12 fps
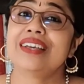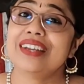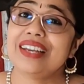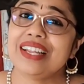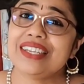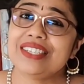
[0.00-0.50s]

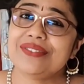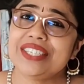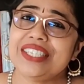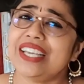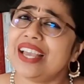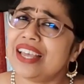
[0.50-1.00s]

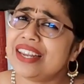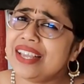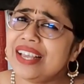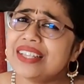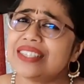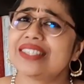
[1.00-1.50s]
Relativity
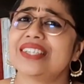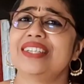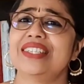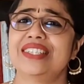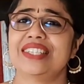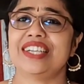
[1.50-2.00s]
erased the
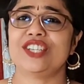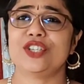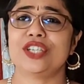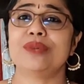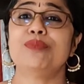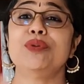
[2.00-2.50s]

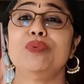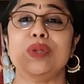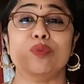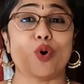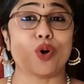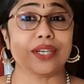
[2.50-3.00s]
distinction
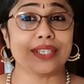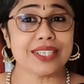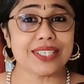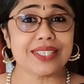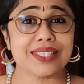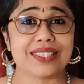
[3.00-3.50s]
between what
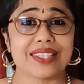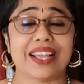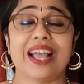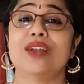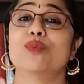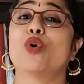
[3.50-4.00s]
is
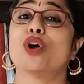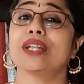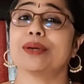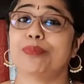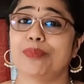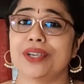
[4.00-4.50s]
and what
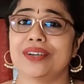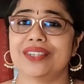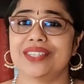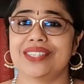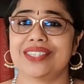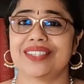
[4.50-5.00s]

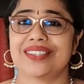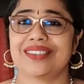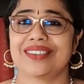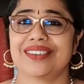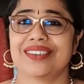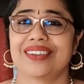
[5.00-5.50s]
appears.
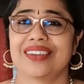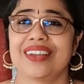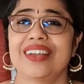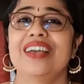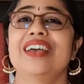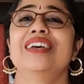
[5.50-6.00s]

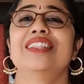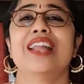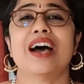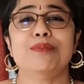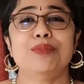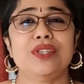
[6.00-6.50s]

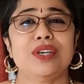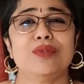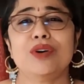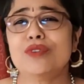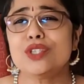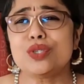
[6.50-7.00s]
The
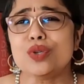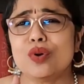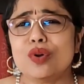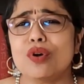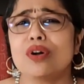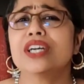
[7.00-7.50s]
observer was no
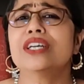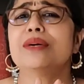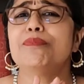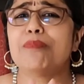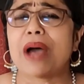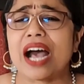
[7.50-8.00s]
longer a
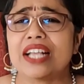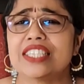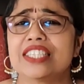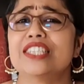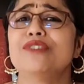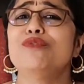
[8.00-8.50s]

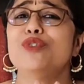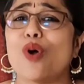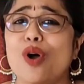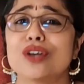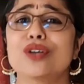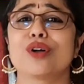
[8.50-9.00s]
passive,
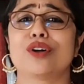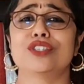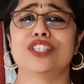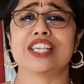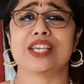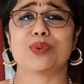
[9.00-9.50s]

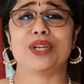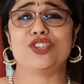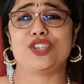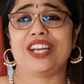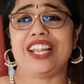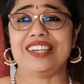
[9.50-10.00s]

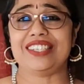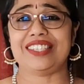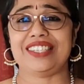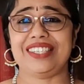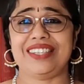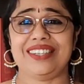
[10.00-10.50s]
non-consequential
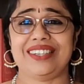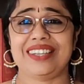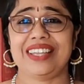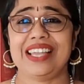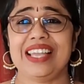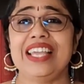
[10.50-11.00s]
entity.
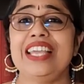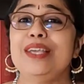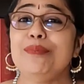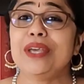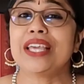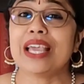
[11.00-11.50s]
He
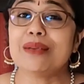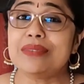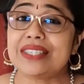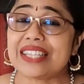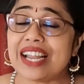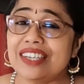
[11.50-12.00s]
became
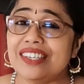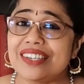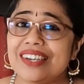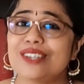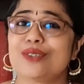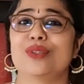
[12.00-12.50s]

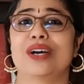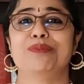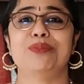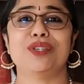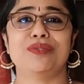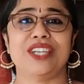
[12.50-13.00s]
central to the
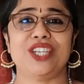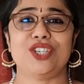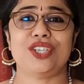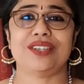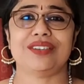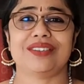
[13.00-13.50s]

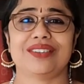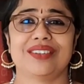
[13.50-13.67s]
observation.